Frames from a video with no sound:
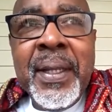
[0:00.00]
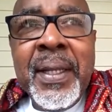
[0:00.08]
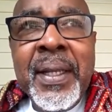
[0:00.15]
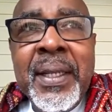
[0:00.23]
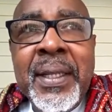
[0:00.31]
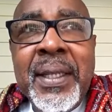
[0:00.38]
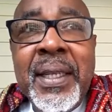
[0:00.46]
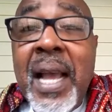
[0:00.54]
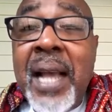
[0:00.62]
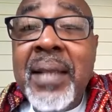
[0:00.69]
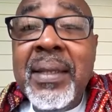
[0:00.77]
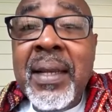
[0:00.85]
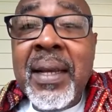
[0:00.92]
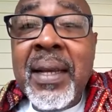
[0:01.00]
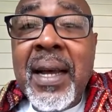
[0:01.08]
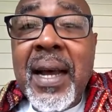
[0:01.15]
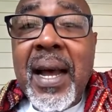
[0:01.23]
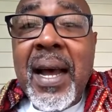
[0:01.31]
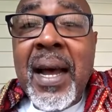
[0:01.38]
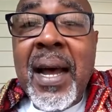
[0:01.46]
she has an
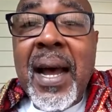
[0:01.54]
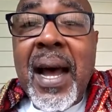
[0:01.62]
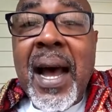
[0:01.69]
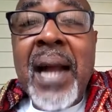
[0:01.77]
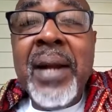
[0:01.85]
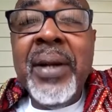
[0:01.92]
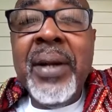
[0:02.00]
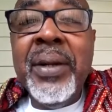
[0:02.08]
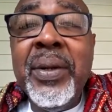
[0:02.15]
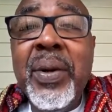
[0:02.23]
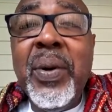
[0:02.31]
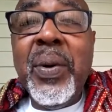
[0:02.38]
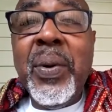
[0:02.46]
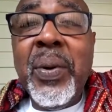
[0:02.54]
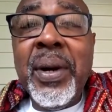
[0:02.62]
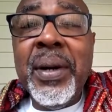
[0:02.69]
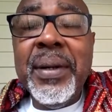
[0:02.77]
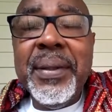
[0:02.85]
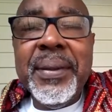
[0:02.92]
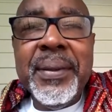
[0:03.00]
iron core,
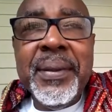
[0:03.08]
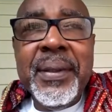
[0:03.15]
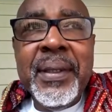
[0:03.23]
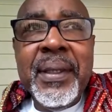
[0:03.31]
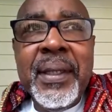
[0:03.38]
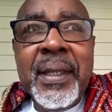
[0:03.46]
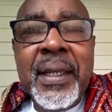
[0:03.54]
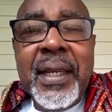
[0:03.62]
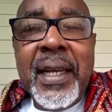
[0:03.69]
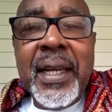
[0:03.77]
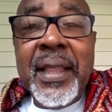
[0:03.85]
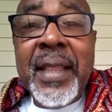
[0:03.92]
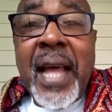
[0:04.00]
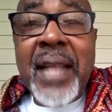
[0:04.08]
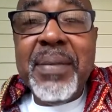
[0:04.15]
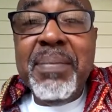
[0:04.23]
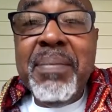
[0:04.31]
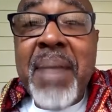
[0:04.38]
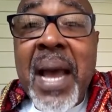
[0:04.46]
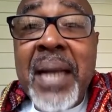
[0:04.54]
and that's
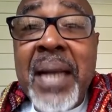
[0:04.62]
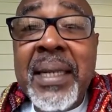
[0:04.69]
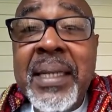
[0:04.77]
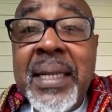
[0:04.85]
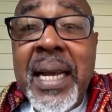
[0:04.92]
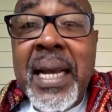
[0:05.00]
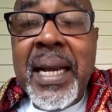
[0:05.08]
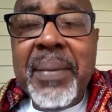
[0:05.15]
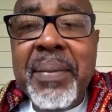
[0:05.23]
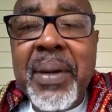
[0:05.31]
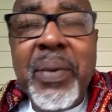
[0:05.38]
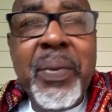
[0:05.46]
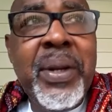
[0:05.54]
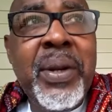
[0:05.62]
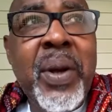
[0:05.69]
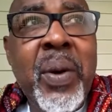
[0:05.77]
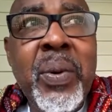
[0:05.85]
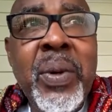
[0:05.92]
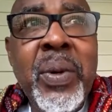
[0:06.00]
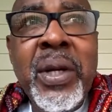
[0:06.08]
magnetic, but we know
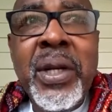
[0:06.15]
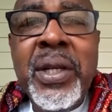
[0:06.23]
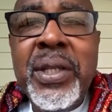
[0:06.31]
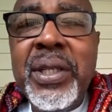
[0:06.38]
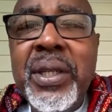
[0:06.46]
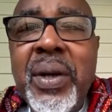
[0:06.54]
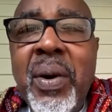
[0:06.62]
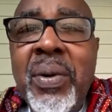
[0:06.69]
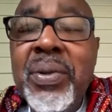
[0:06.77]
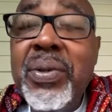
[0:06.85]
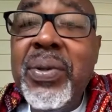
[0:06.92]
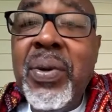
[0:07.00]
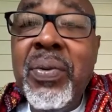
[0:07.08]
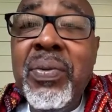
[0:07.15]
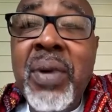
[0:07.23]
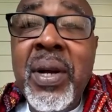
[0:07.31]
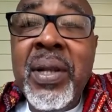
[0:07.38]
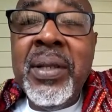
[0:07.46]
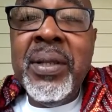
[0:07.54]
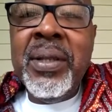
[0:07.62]
she also
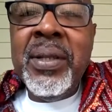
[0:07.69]
runs